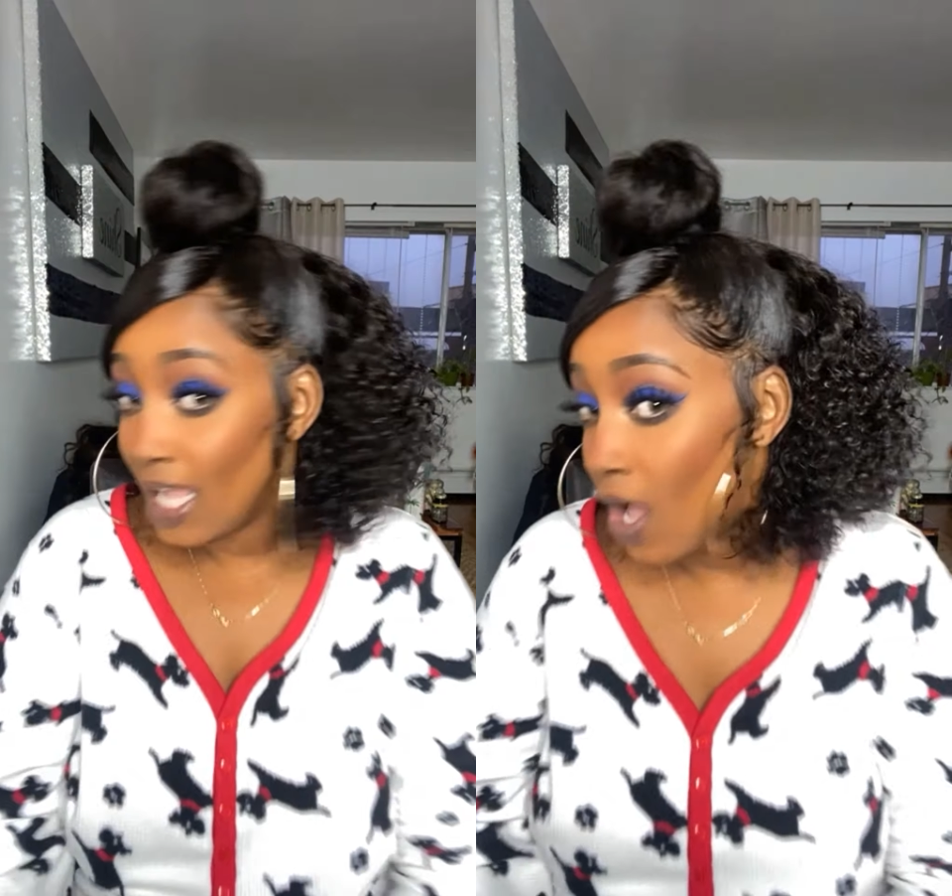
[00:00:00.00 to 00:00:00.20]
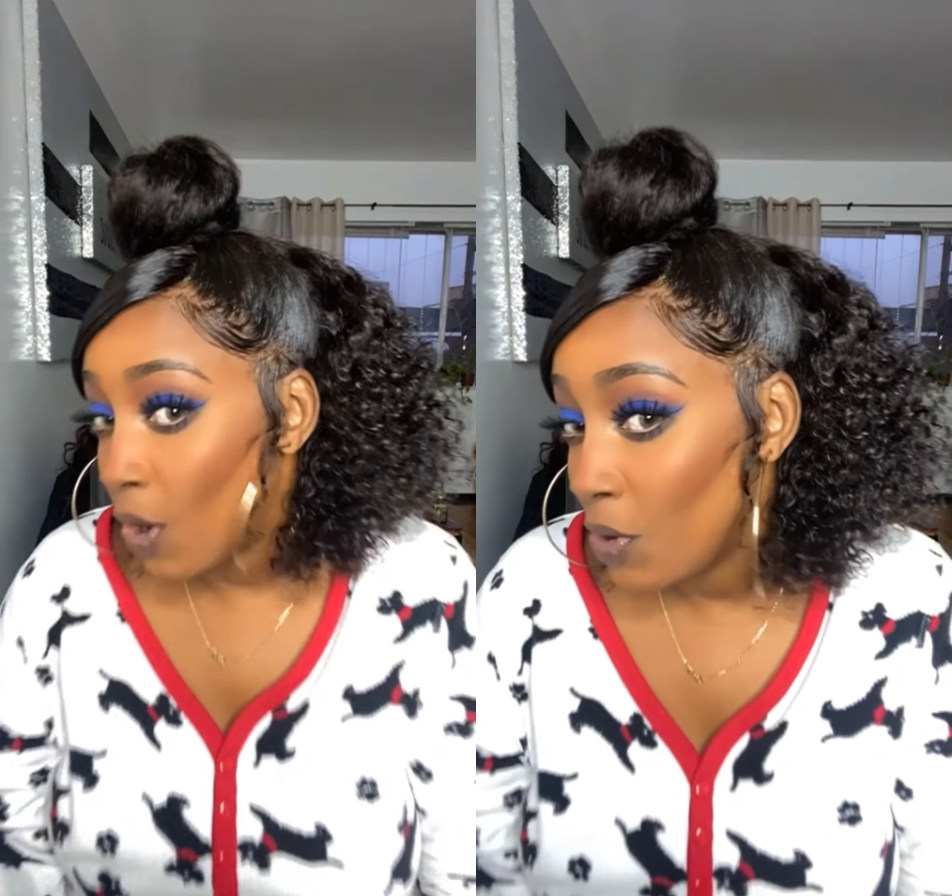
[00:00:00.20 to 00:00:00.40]

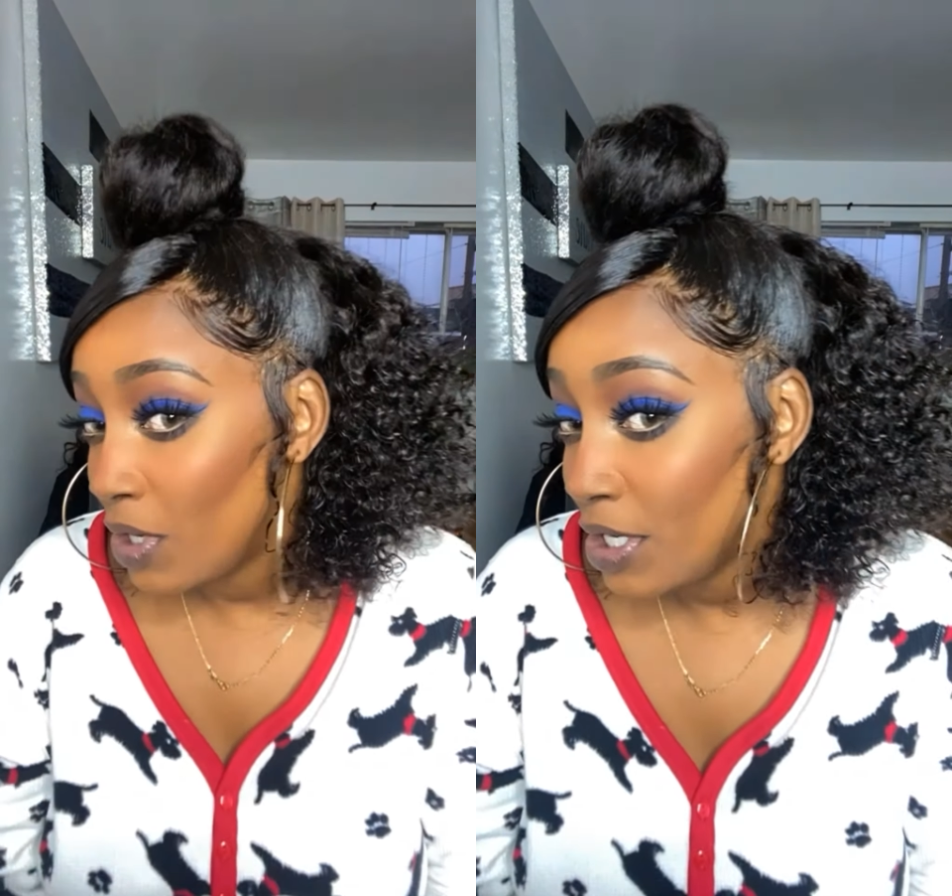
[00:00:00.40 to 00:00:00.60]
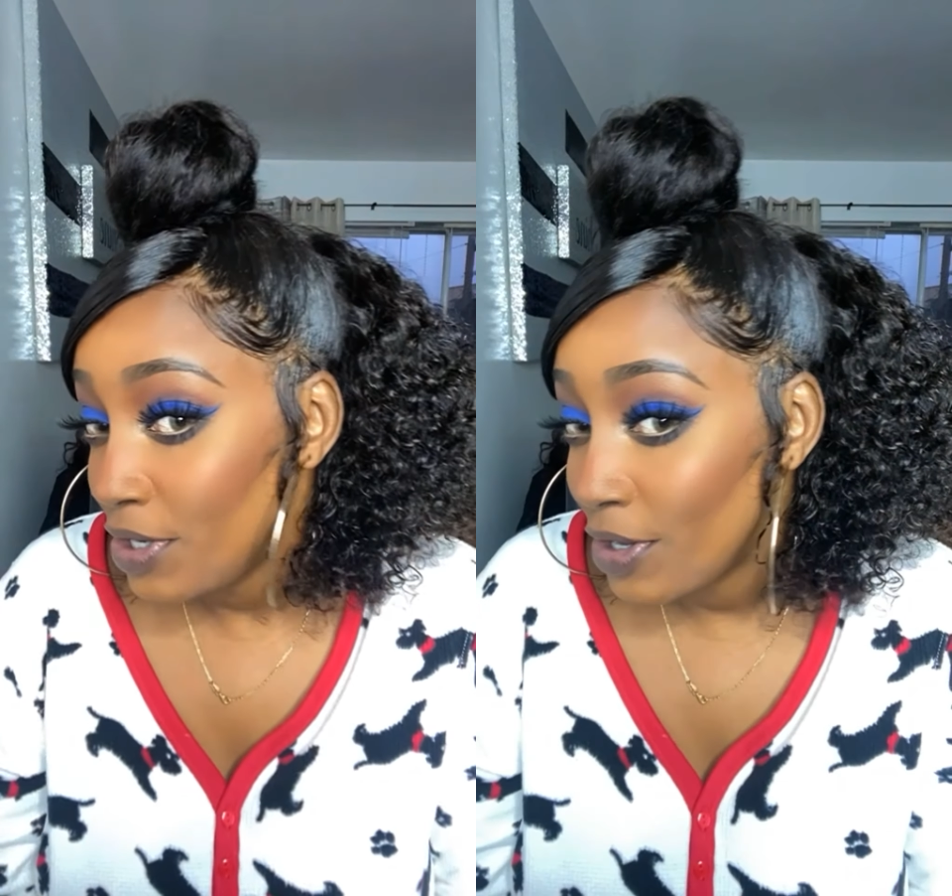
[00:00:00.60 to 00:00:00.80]
All
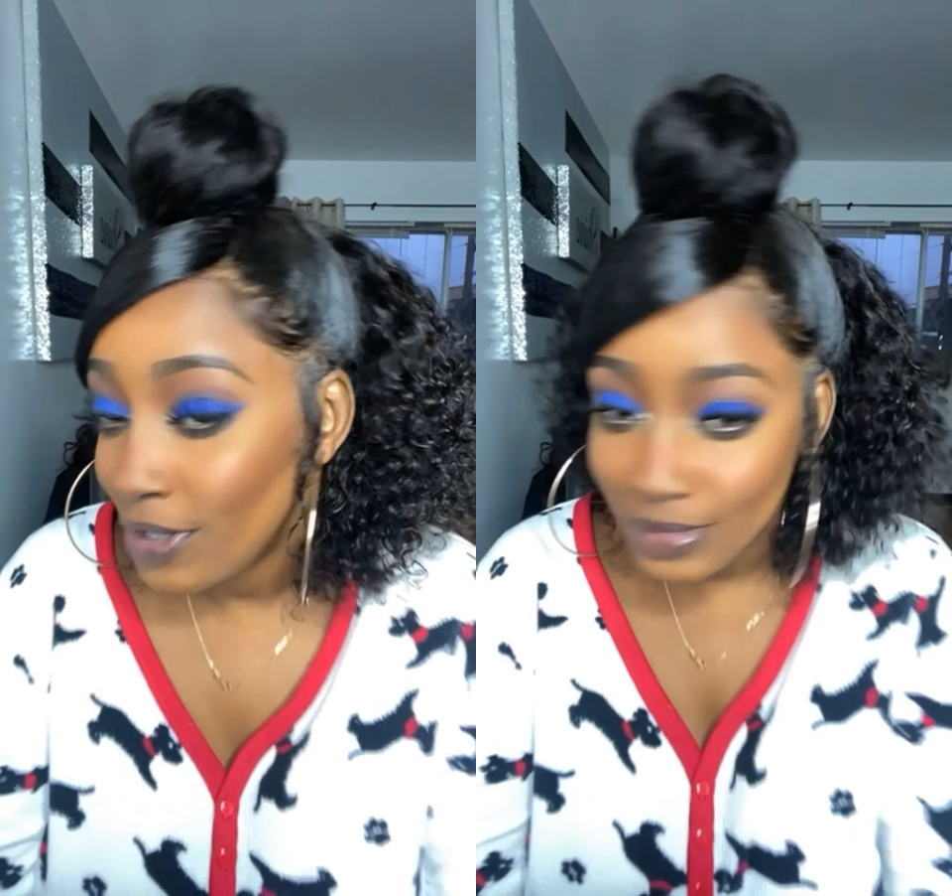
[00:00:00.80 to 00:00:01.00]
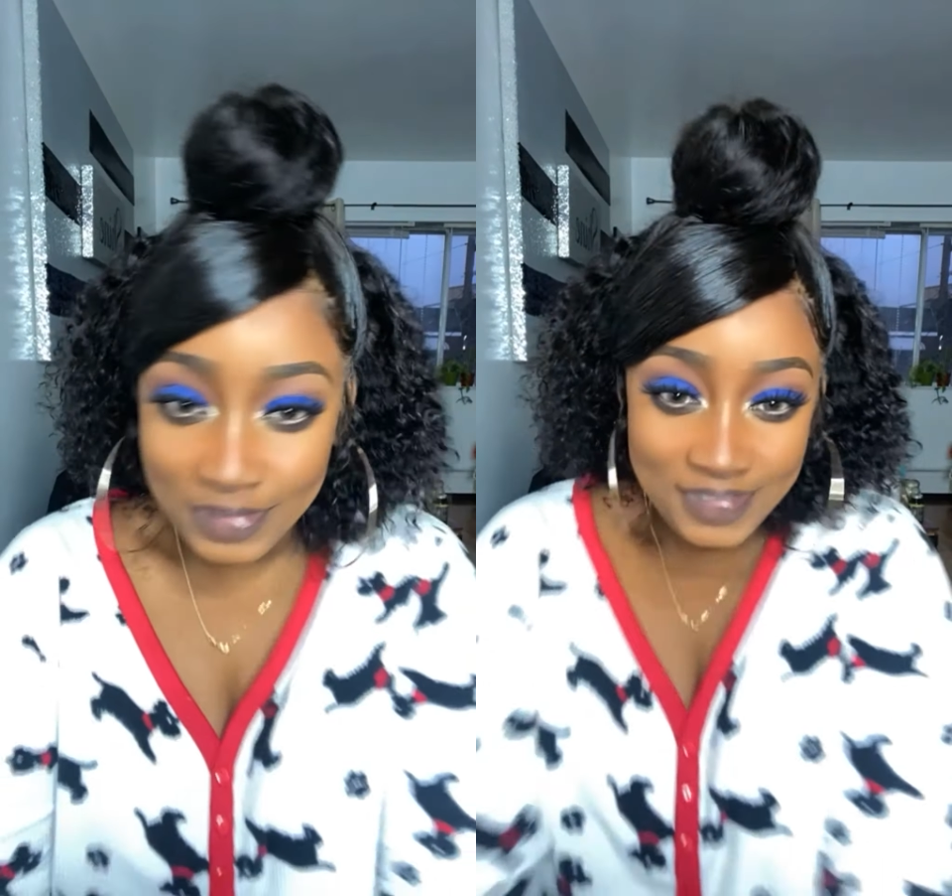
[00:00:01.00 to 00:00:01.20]
in
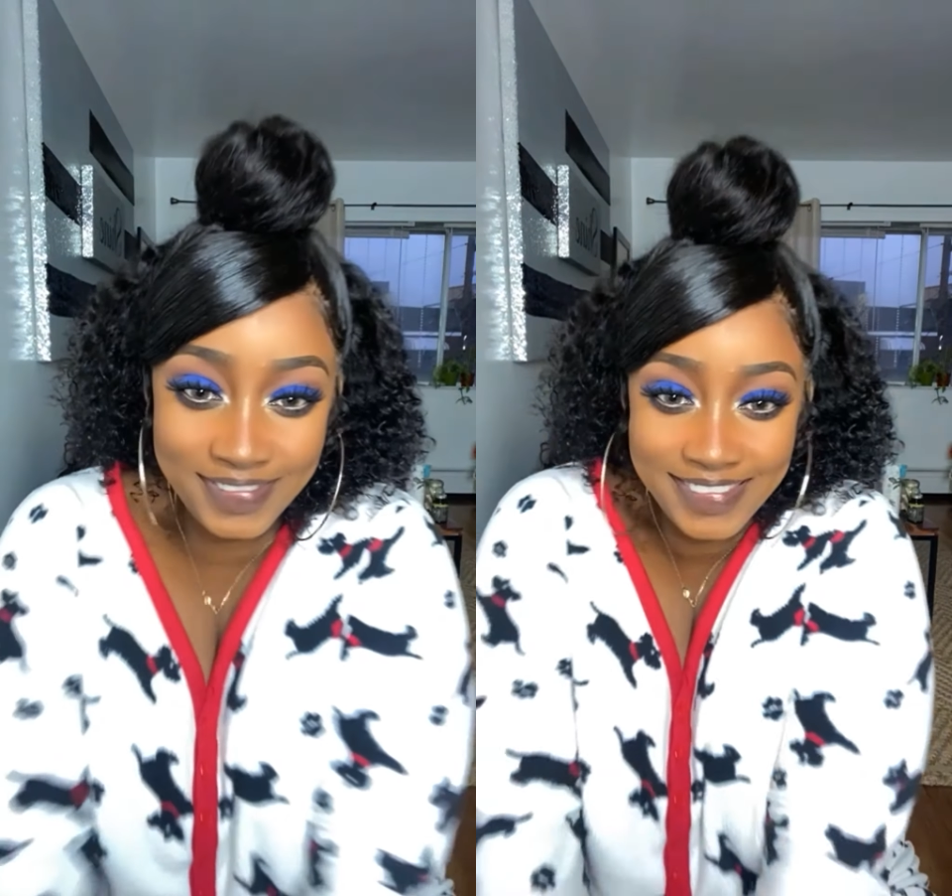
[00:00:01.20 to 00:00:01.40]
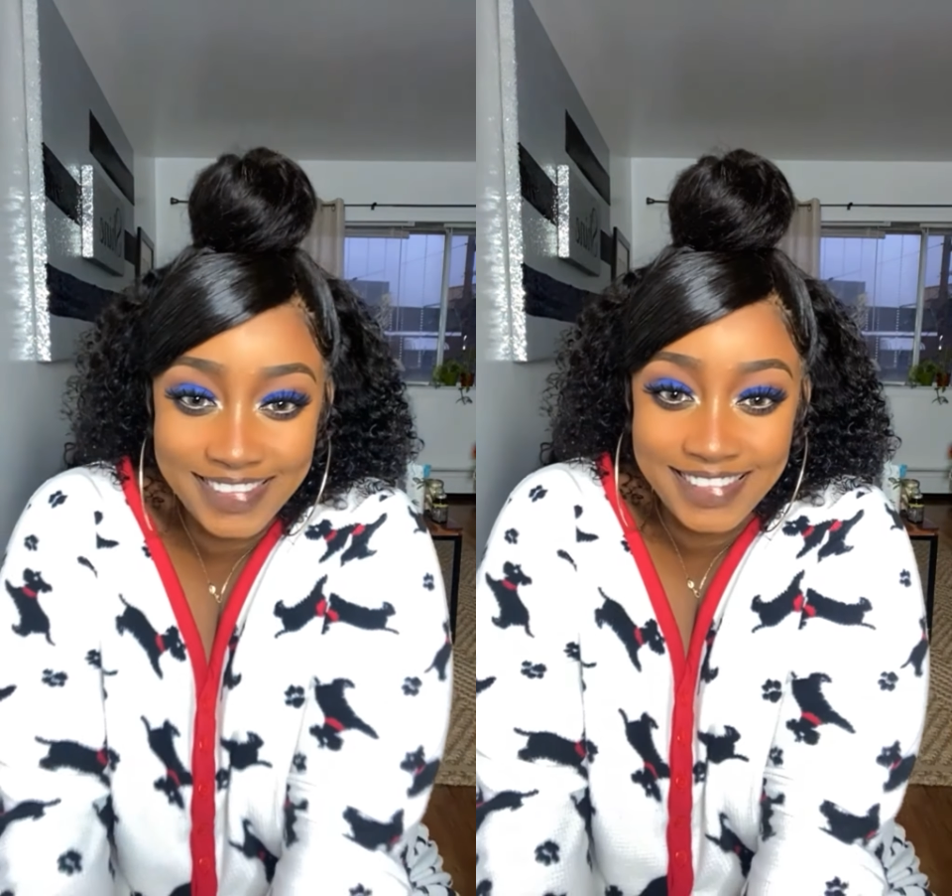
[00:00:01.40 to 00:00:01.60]
all,
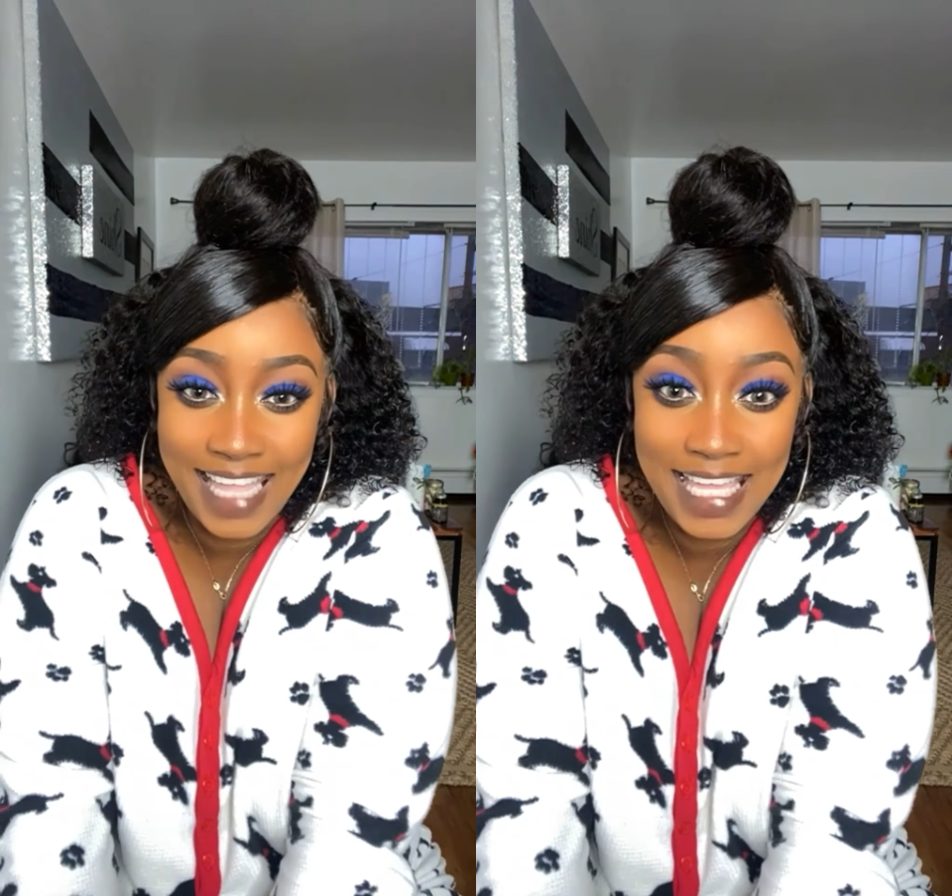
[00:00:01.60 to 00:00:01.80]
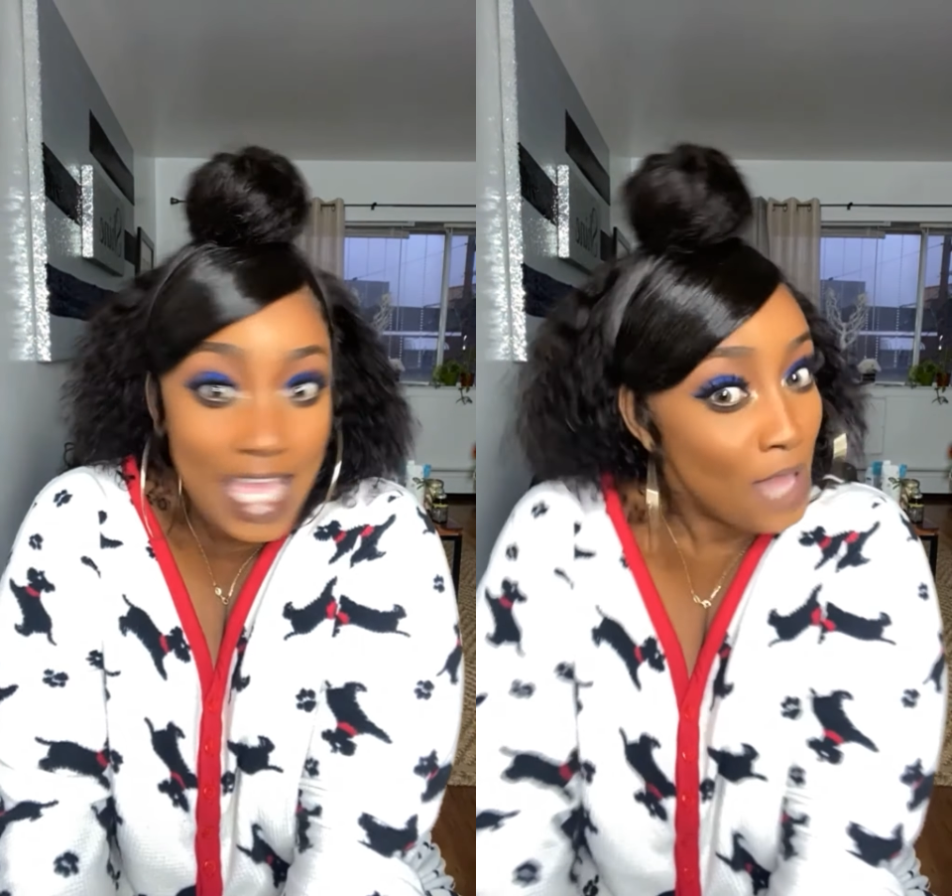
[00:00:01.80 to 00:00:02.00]

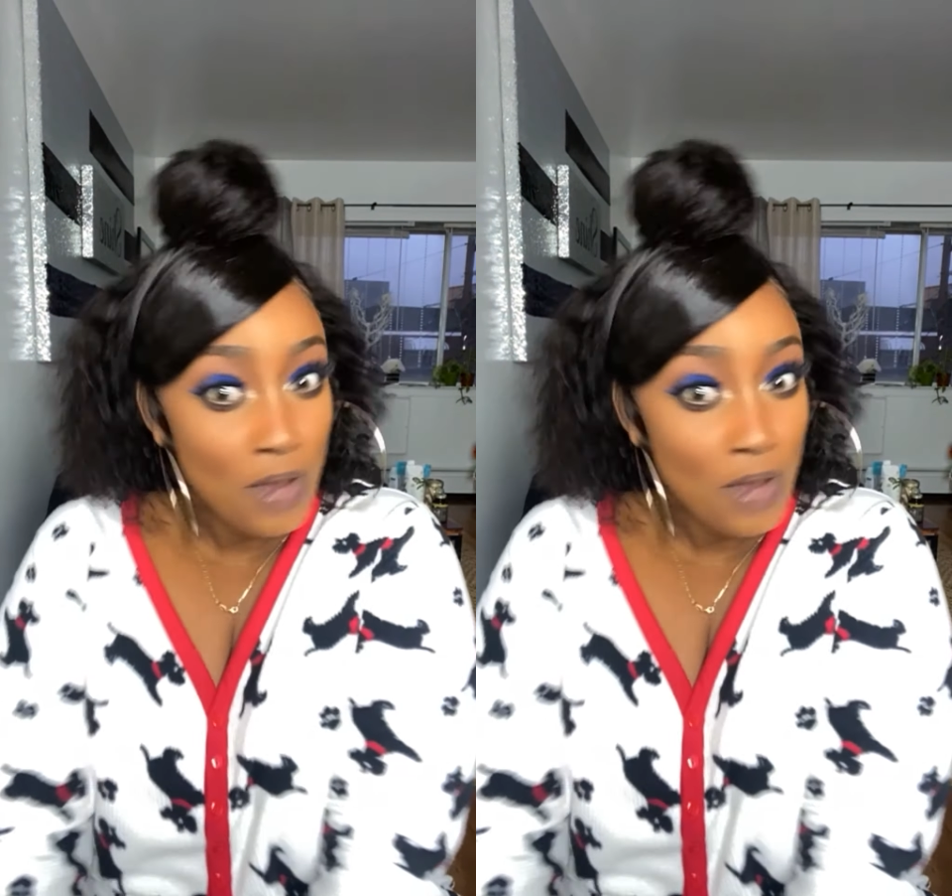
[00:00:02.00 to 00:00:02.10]
it came